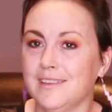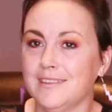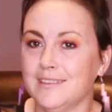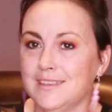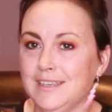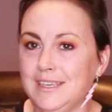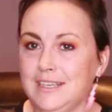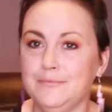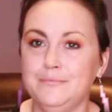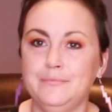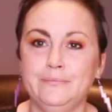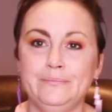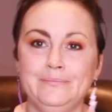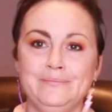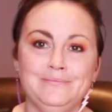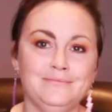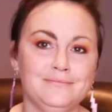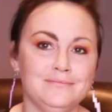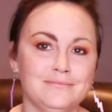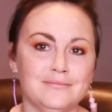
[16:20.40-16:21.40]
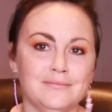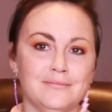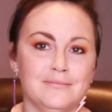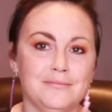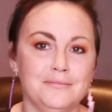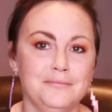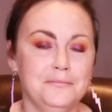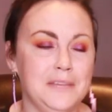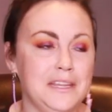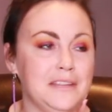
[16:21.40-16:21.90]
See?
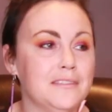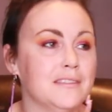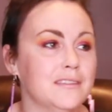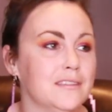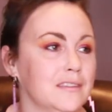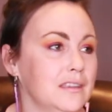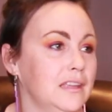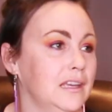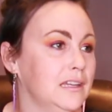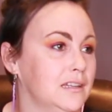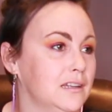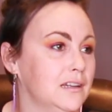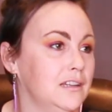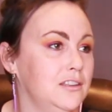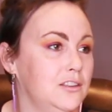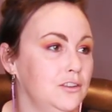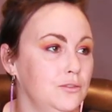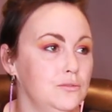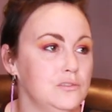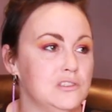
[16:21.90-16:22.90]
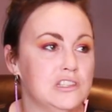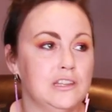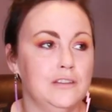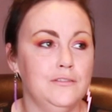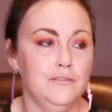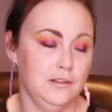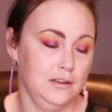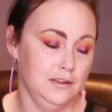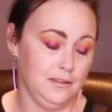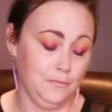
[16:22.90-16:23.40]
Makes like a huge
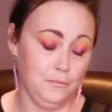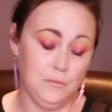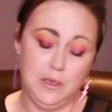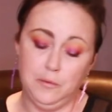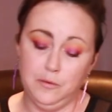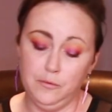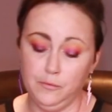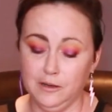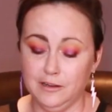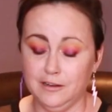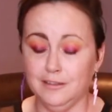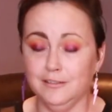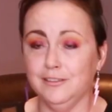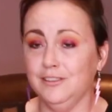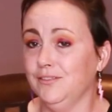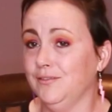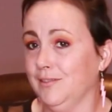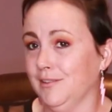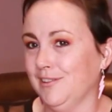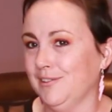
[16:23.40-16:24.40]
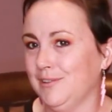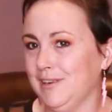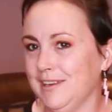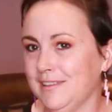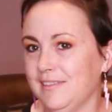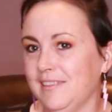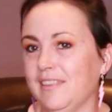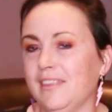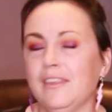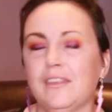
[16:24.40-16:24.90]
difference. Maybe what I'll do for the
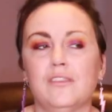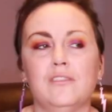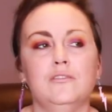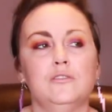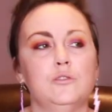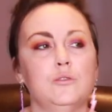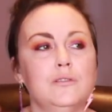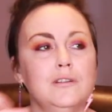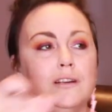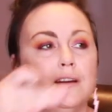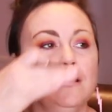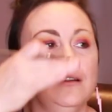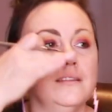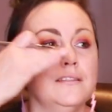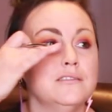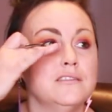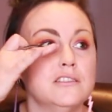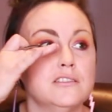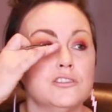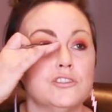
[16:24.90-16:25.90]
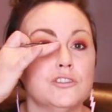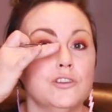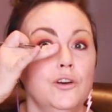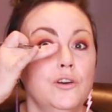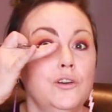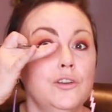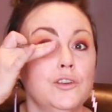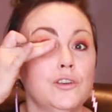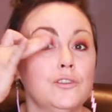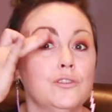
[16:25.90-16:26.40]
rest of this tutorial is just
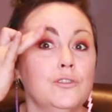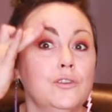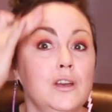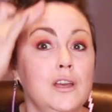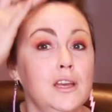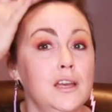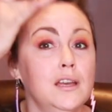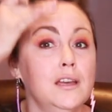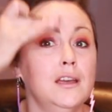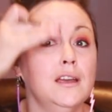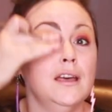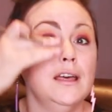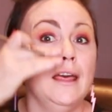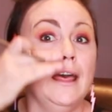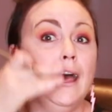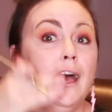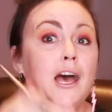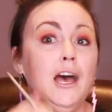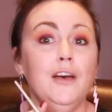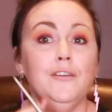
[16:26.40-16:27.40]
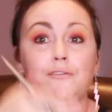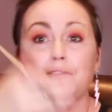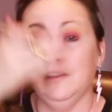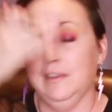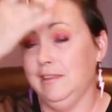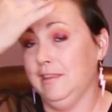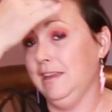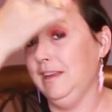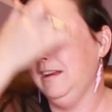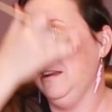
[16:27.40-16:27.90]
show you half
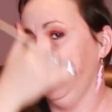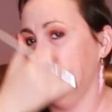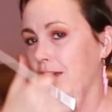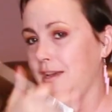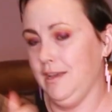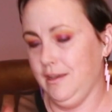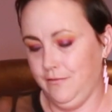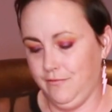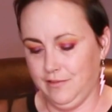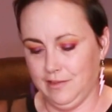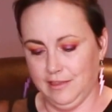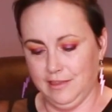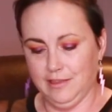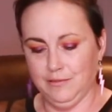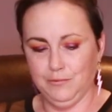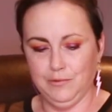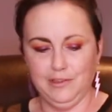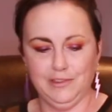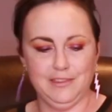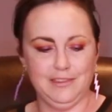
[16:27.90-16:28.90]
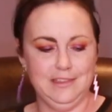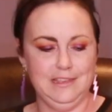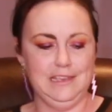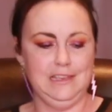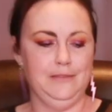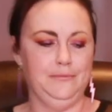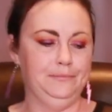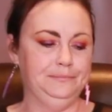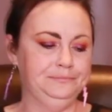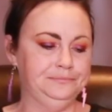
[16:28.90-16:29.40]
and then half, and then we'll
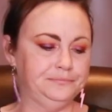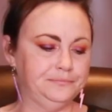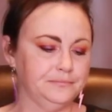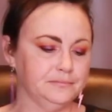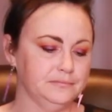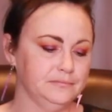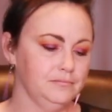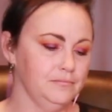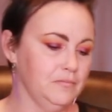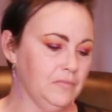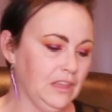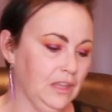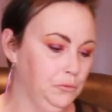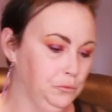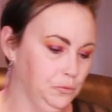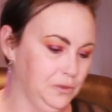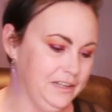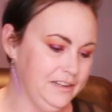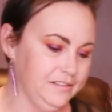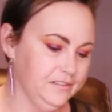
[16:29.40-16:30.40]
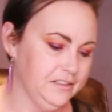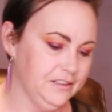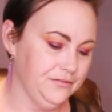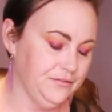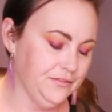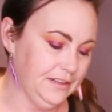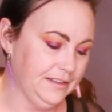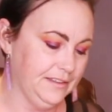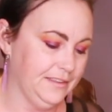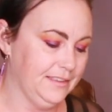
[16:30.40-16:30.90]
see what a
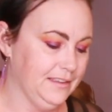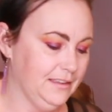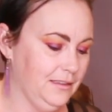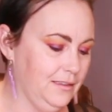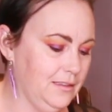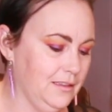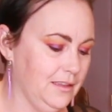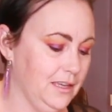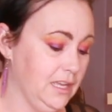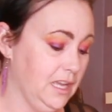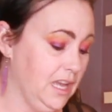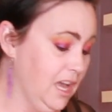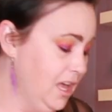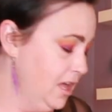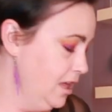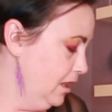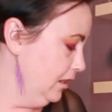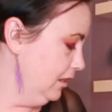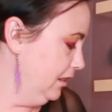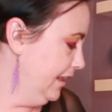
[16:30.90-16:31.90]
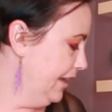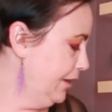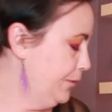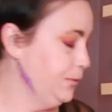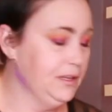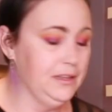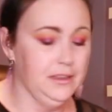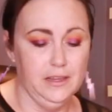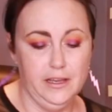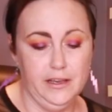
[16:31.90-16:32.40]
difference things like
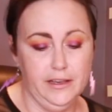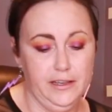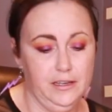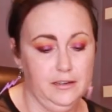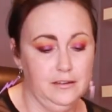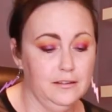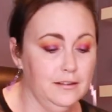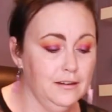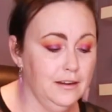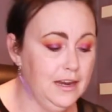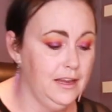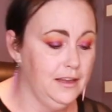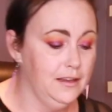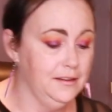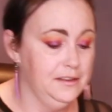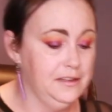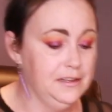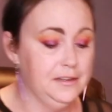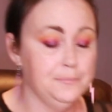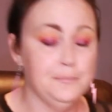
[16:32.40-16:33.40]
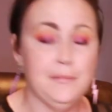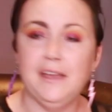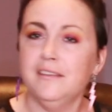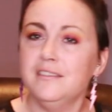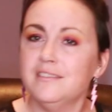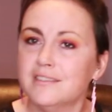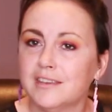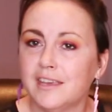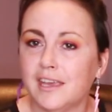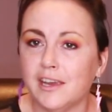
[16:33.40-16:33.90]
liquid liner and
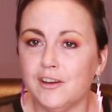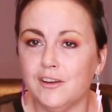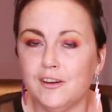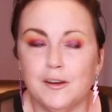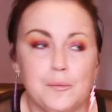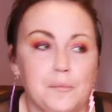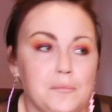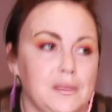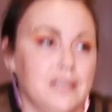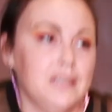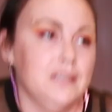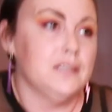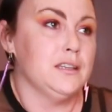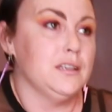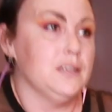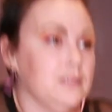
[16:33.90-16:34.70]
mascara make.